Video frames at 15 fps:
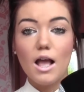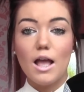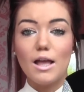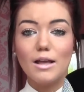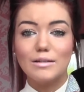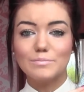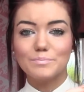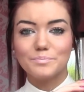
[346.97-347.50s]

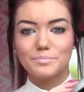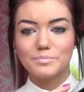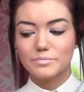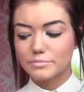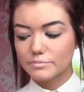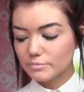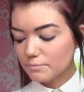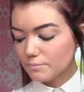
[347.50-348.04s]

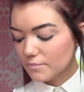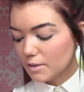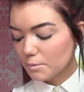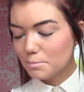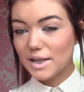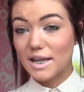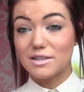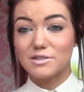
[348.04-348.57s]

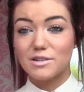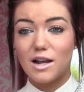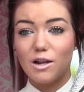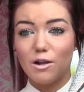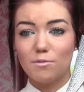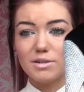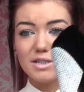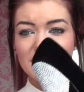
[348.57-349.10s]
But yeah, so
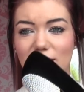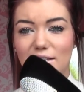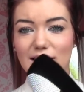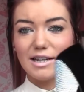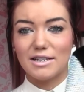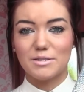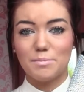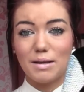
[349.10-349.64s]
I always
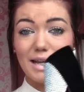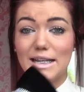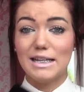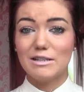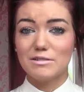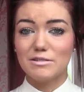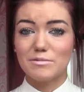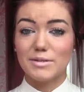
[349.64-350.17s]
neglect my
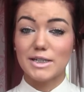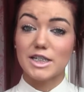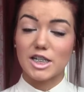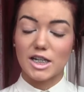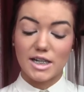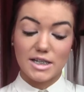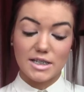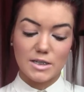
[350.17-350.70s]
heels,
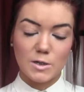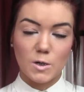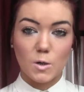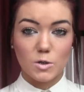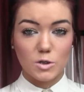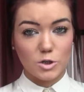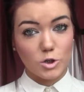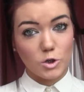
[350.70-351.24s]
which is not